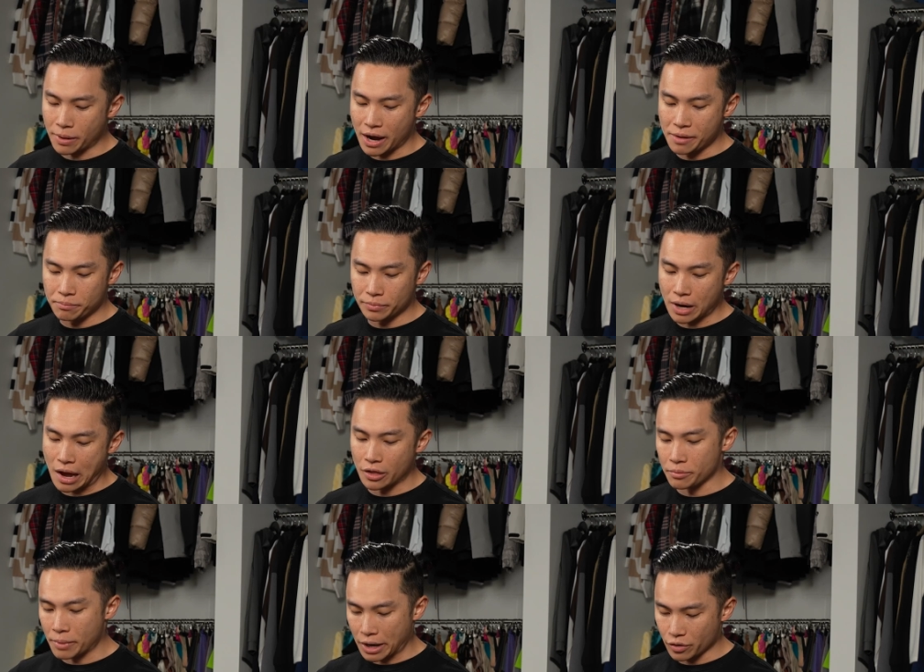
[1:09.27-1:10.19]
by
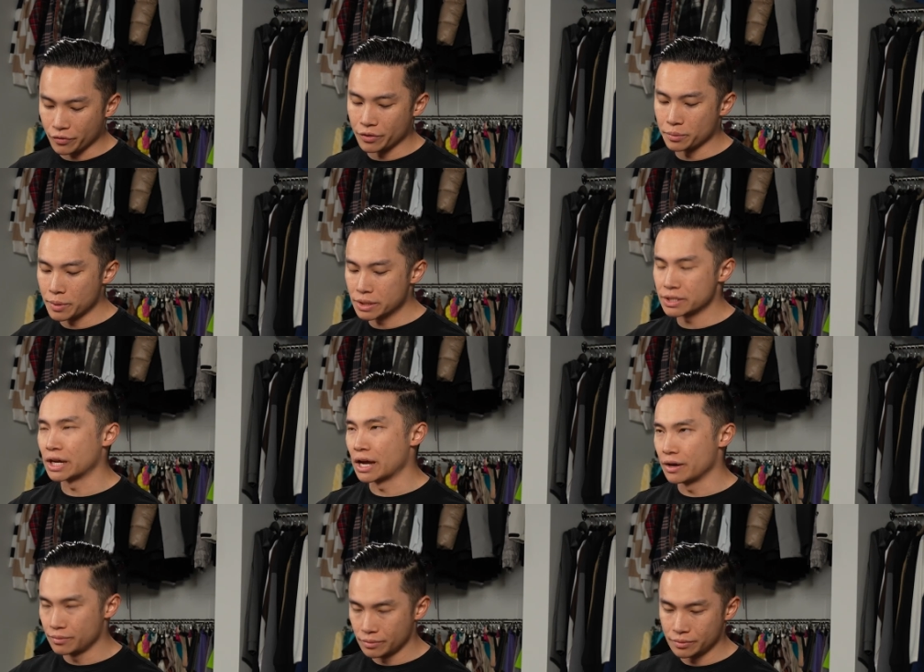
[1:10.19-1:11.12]
nylon microfilaments.
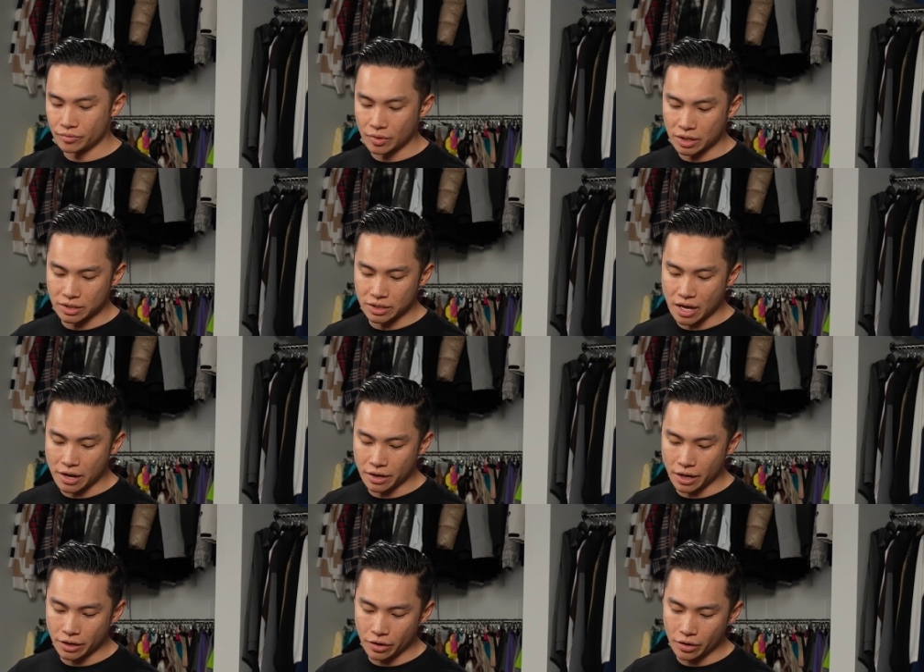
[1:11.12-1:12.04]
Again, that's the 10
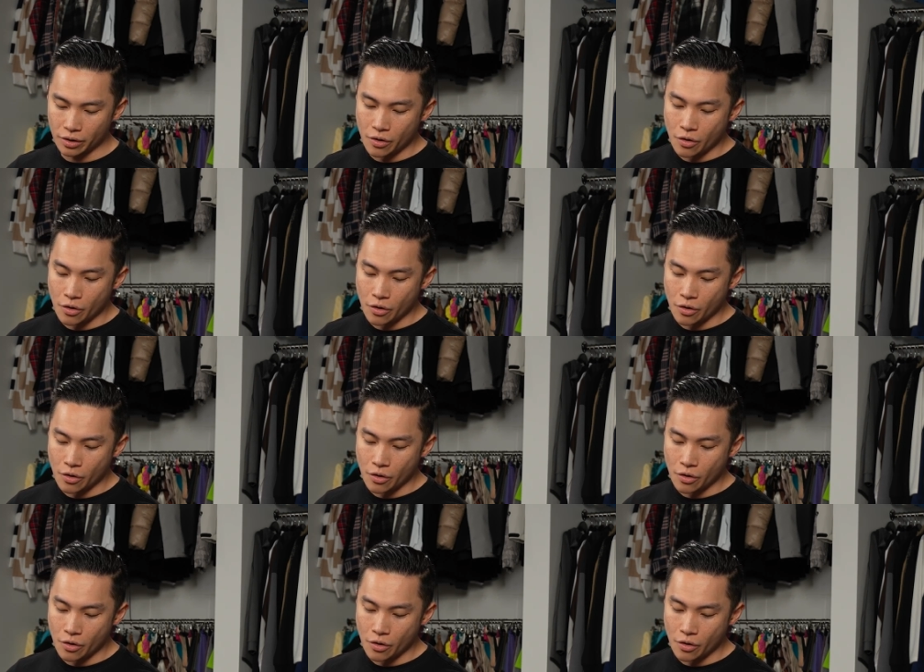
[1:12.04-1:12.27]
denier.